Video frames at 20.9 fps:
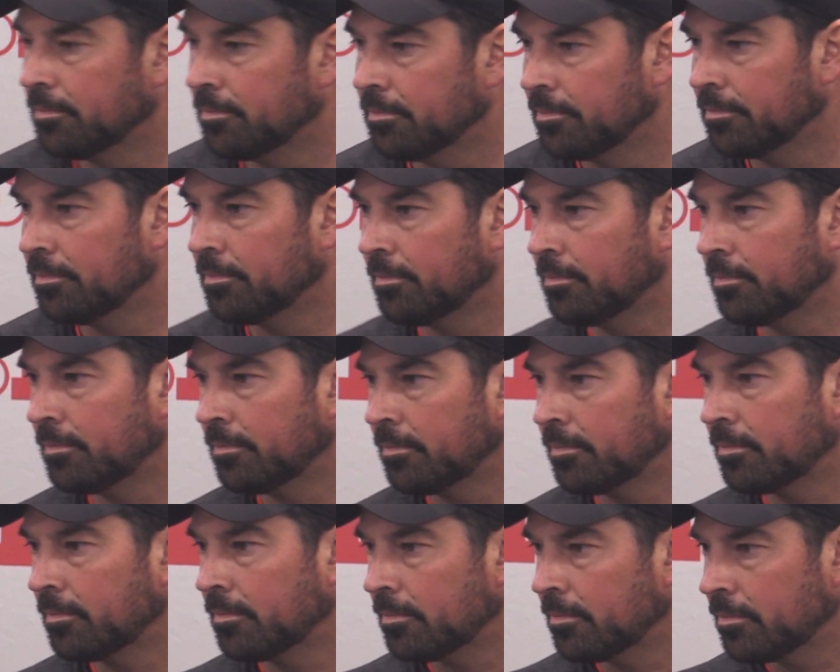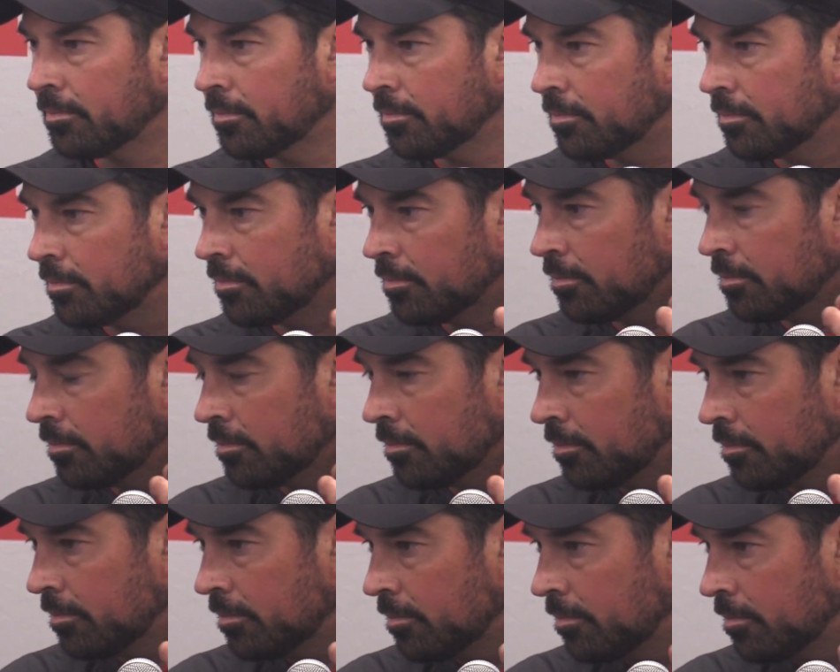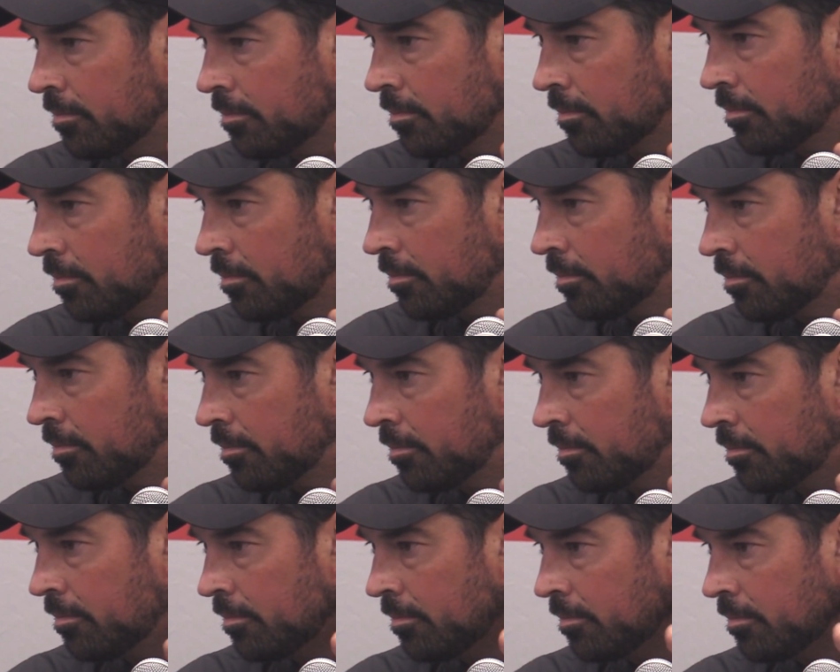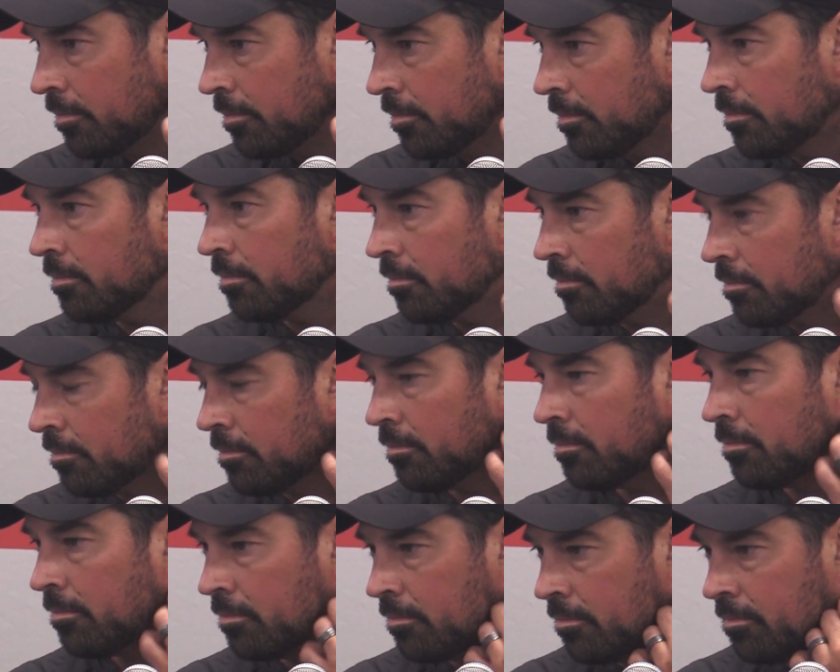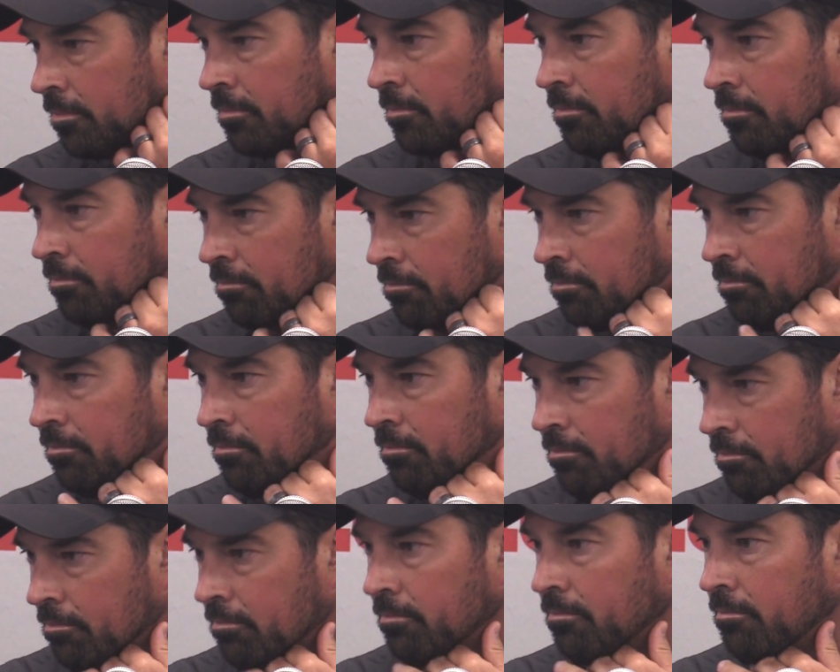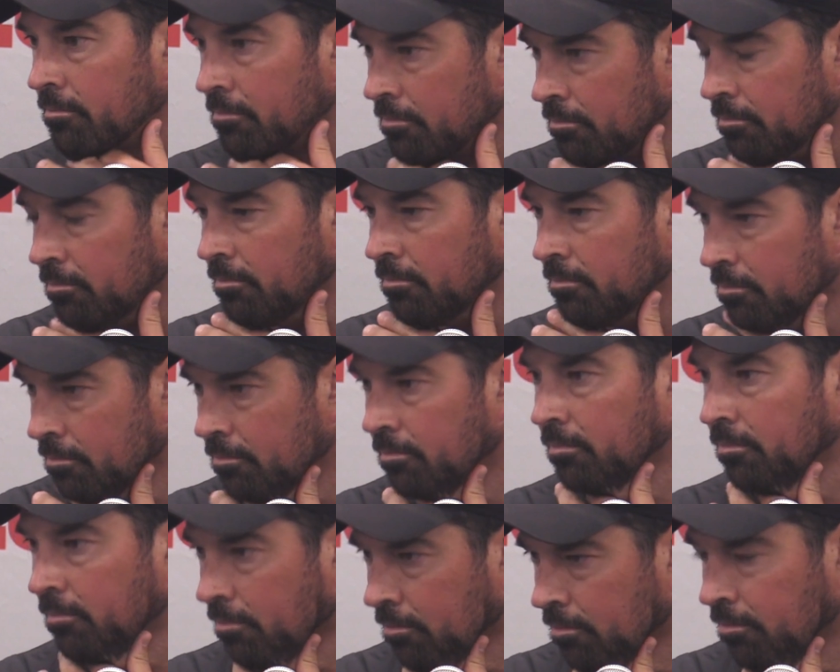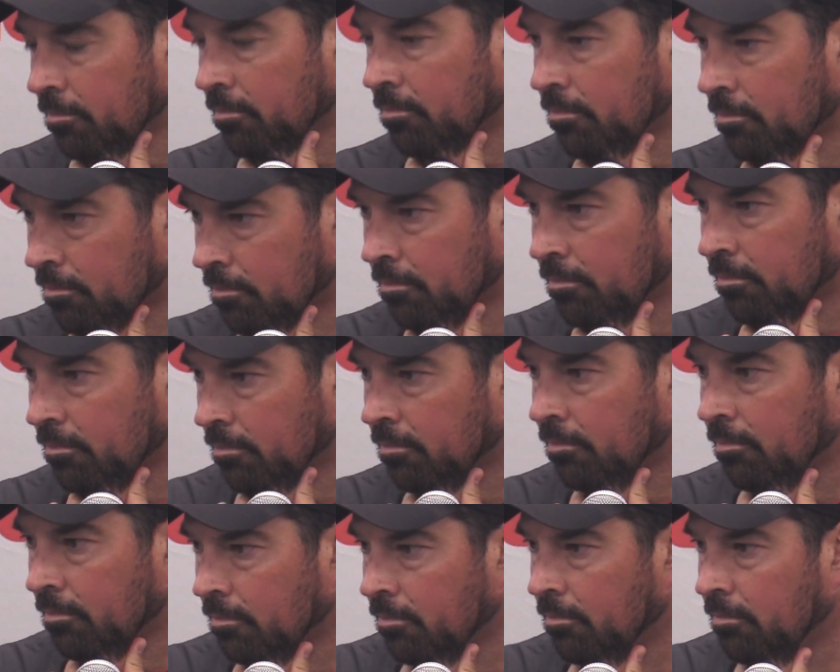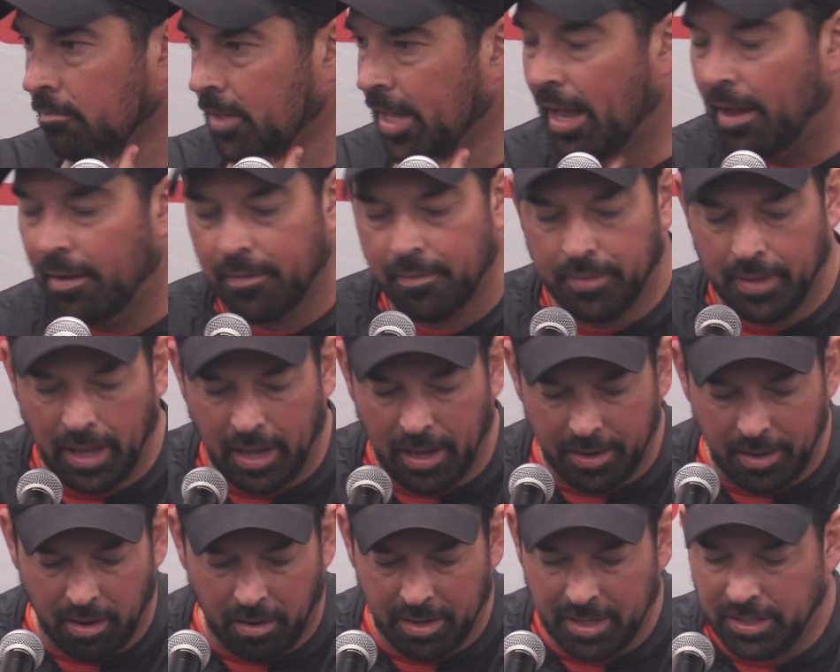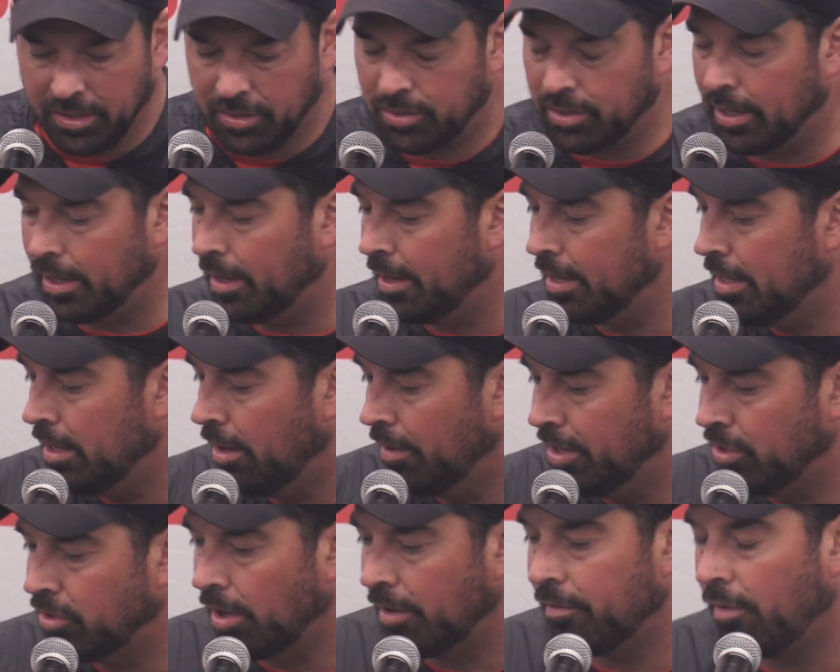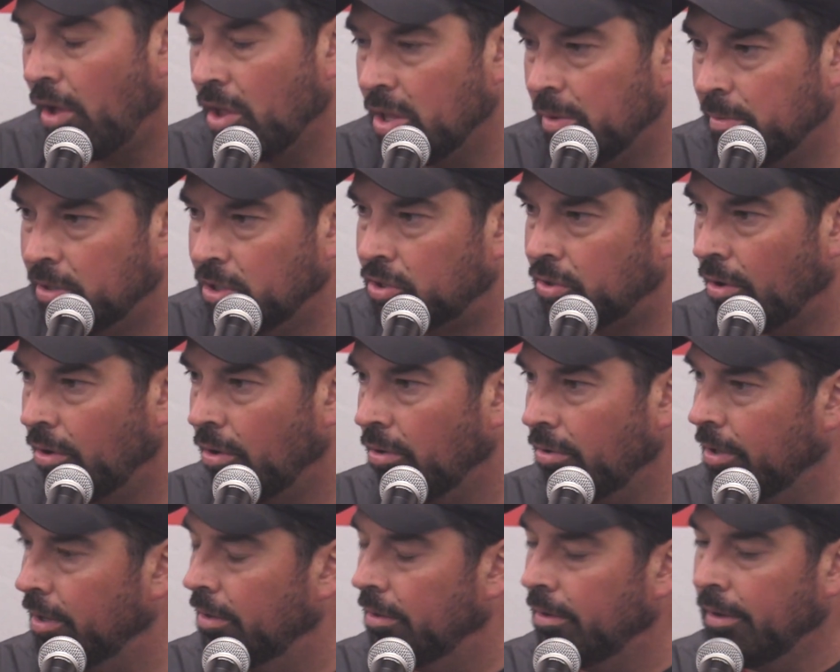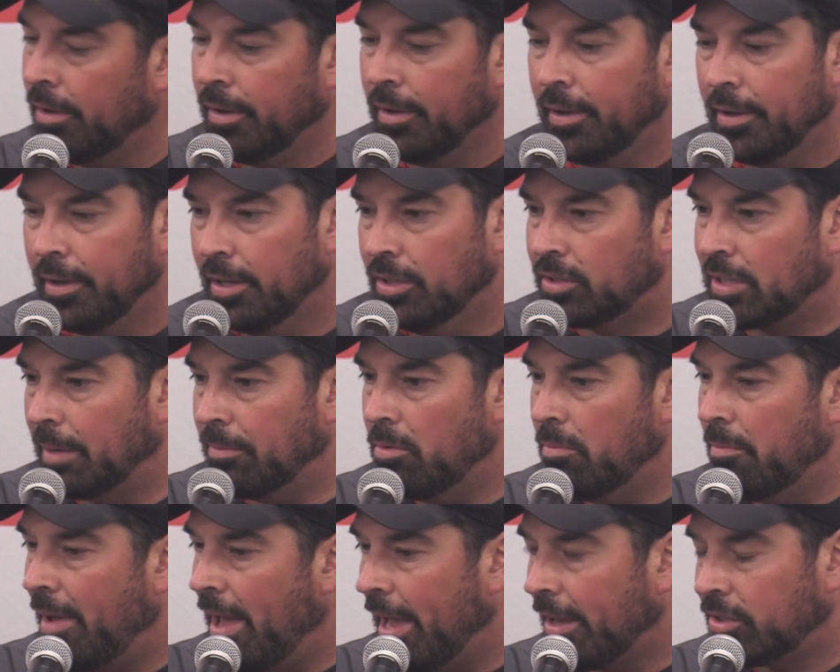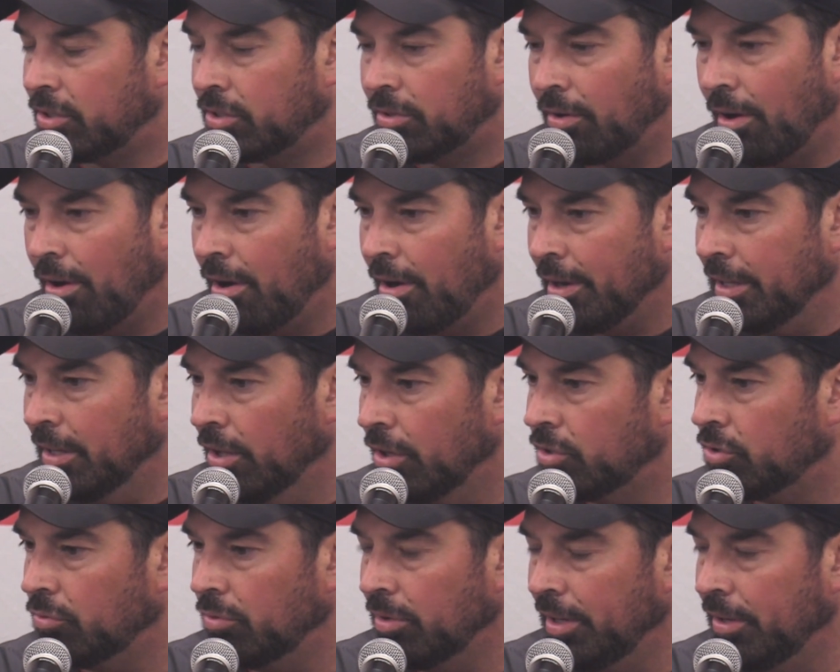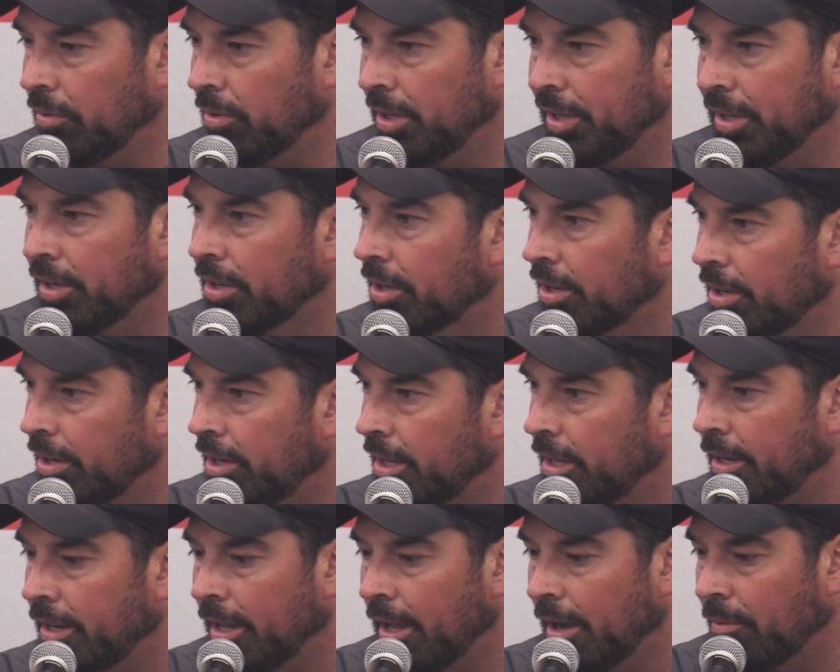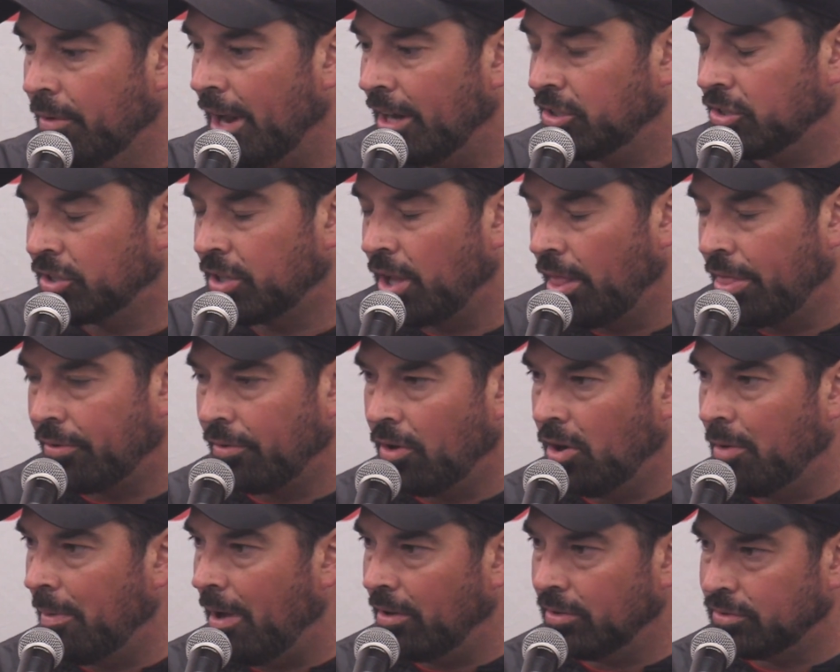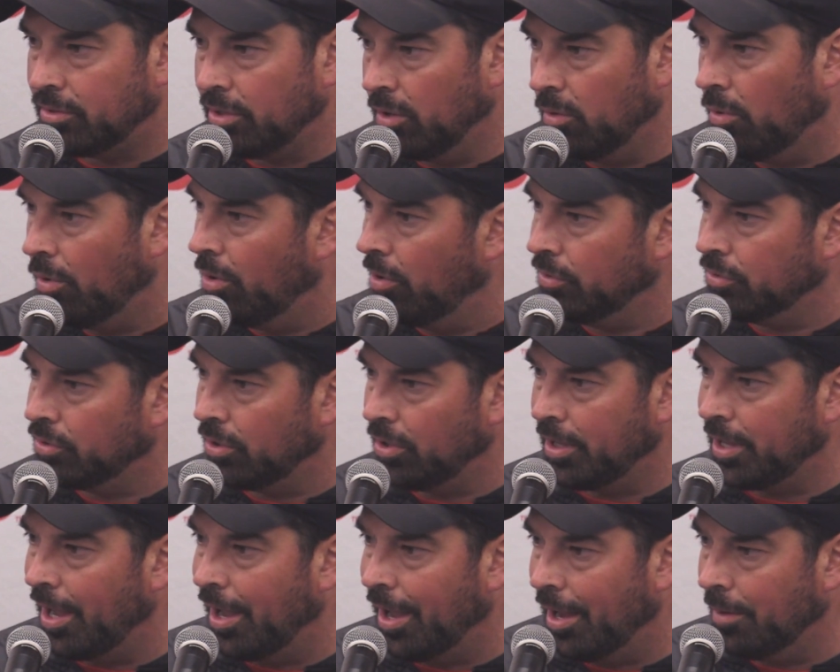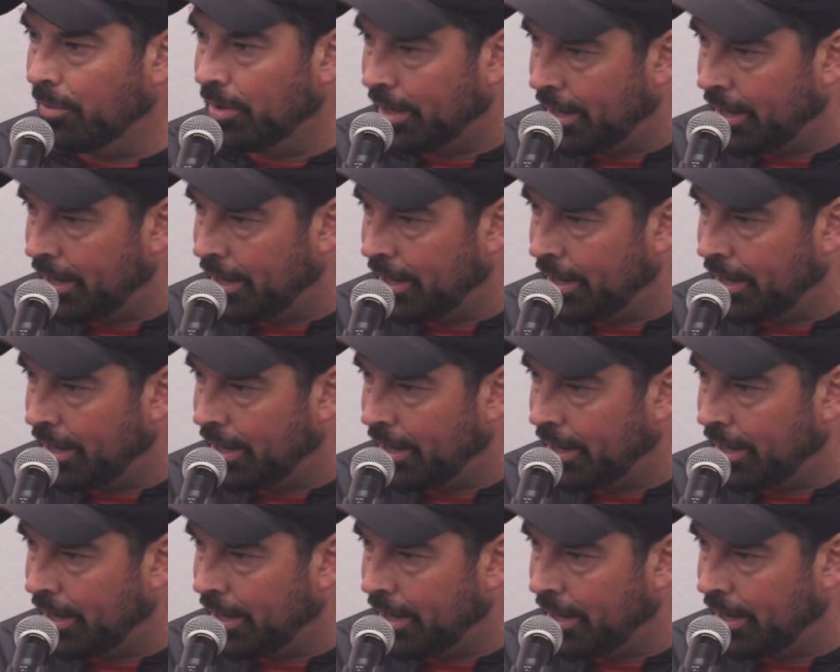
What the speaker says: What's sort of the status of Thayer Munford, for example? Is there helping him kind of along slowly? How would you describe it? Yeah. No, he's you know, he's on volume control and he's coming back strong. He looks really, really good. And we're not just going to throw him out to the wolves early on.